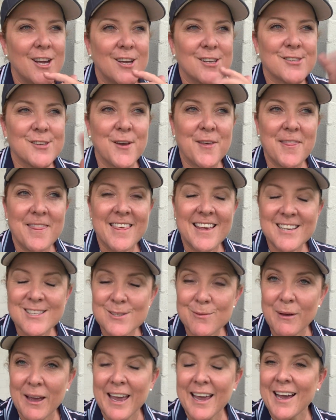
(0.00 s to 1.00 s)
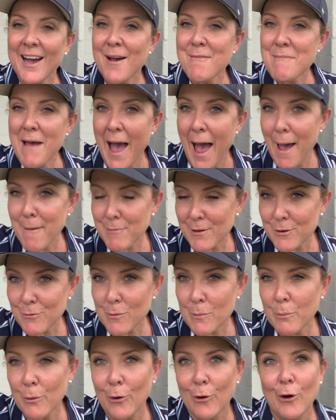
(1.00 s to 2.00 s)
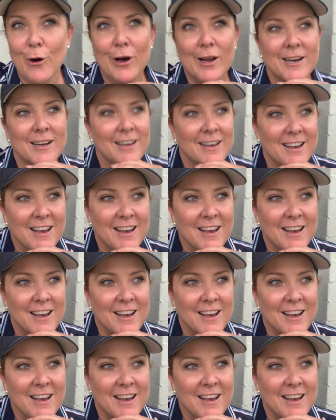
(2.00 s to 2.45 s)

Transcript: So this week I'm happy to report